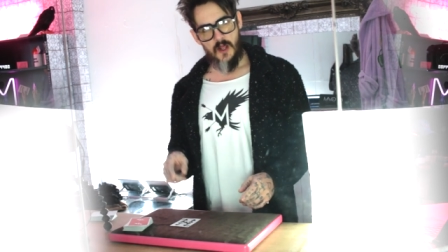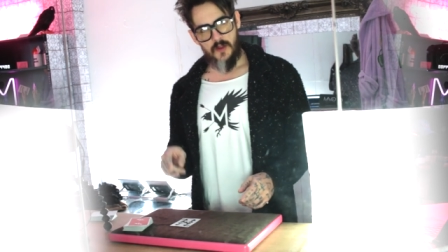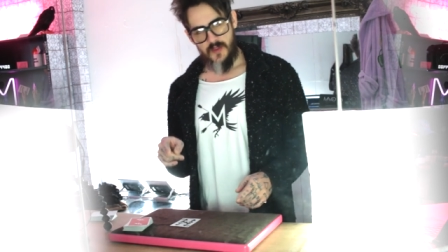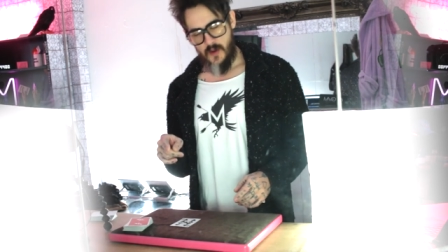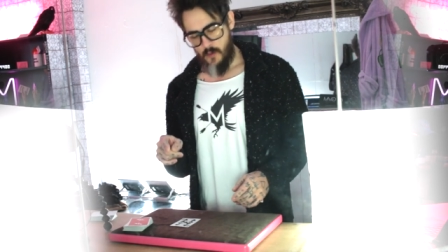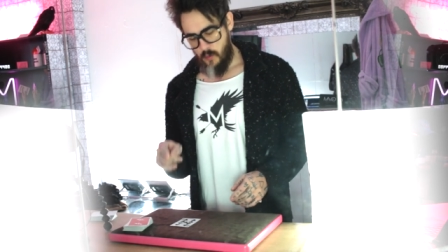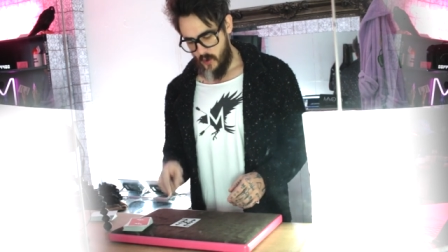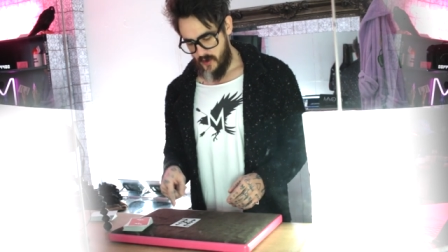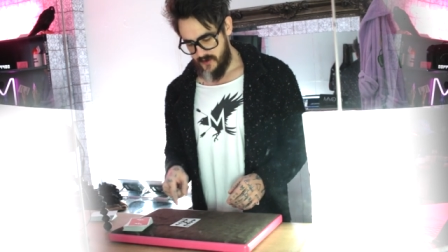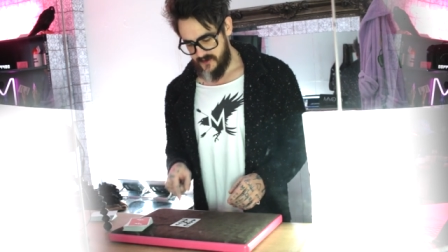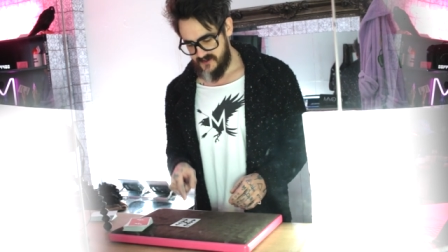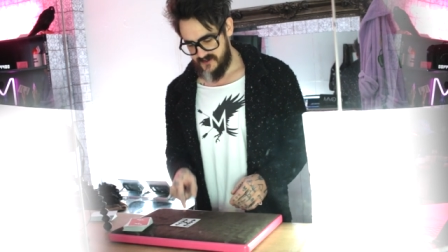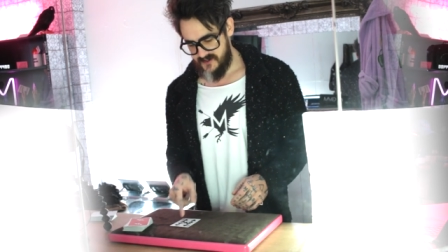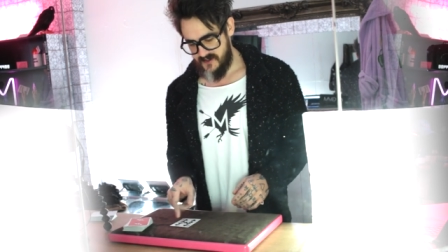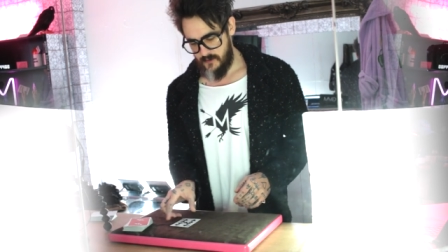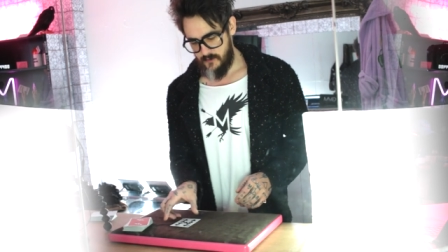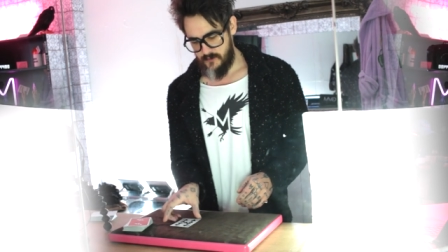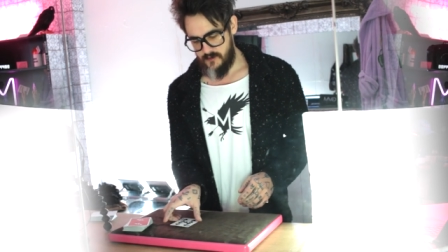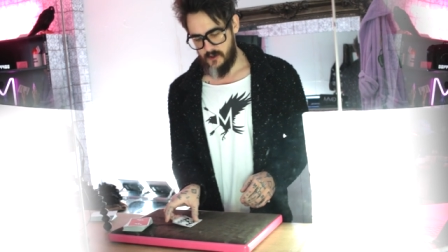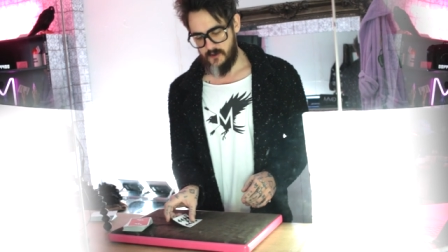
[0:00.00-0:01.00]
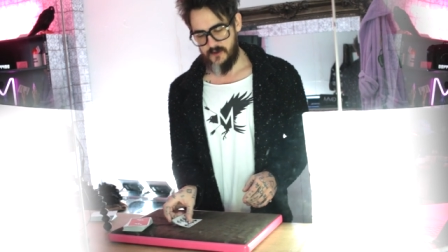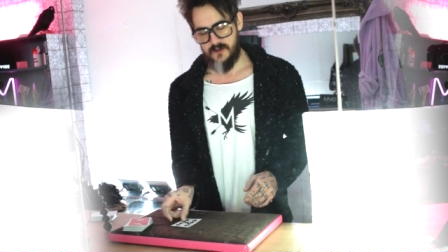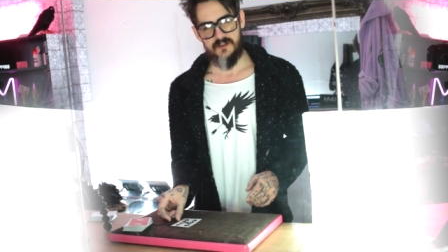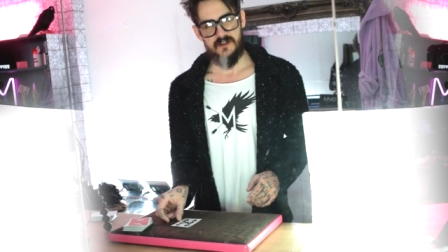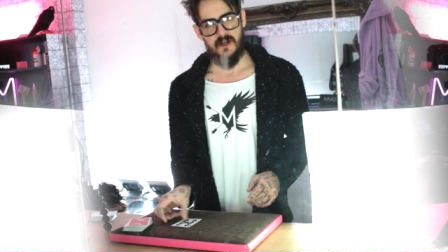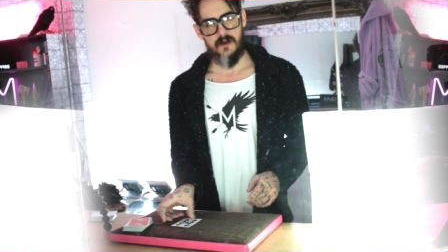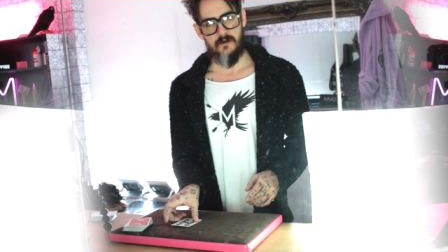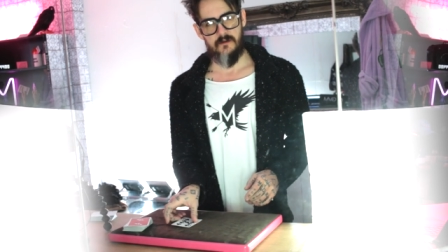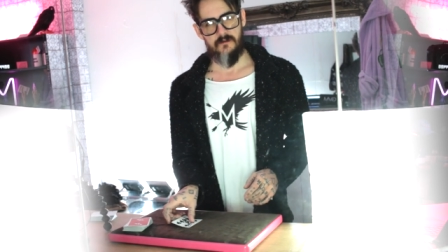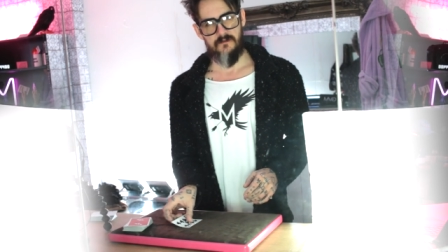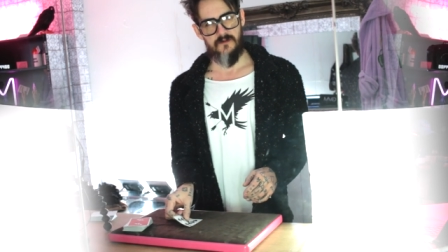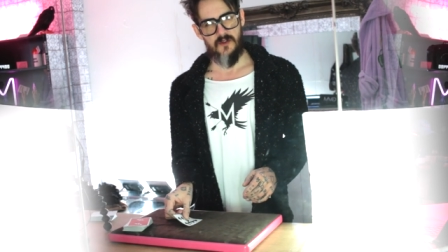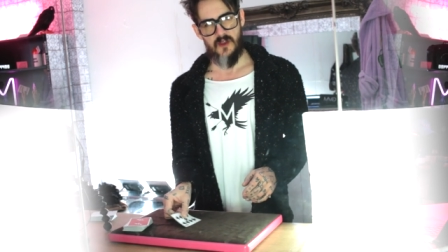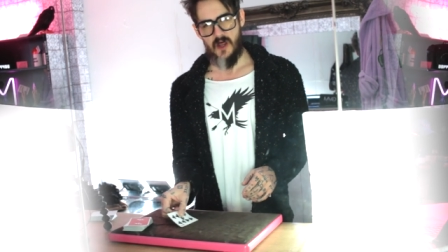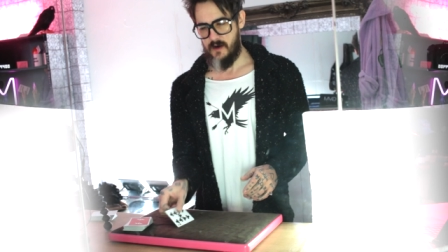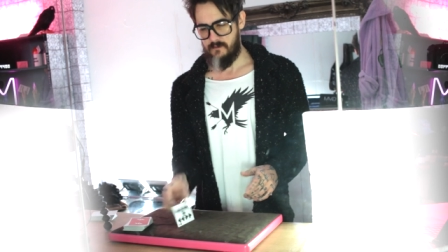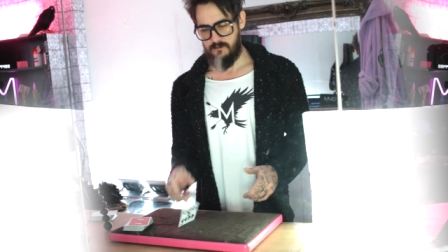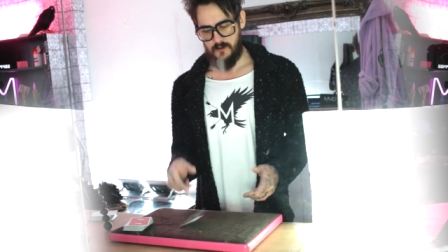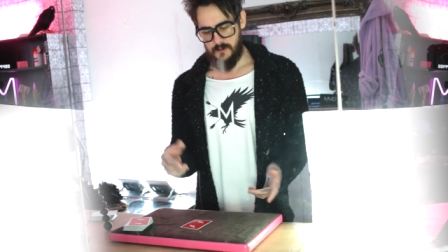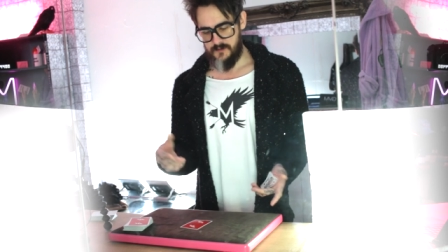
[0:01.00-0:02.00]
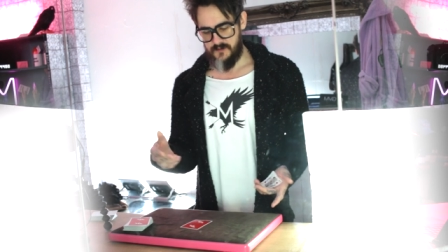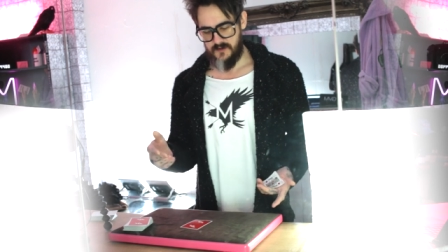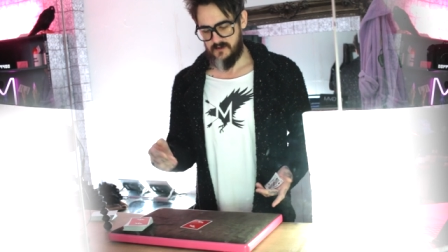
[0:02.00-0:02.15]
they want to see on the other side of the nine of clubs.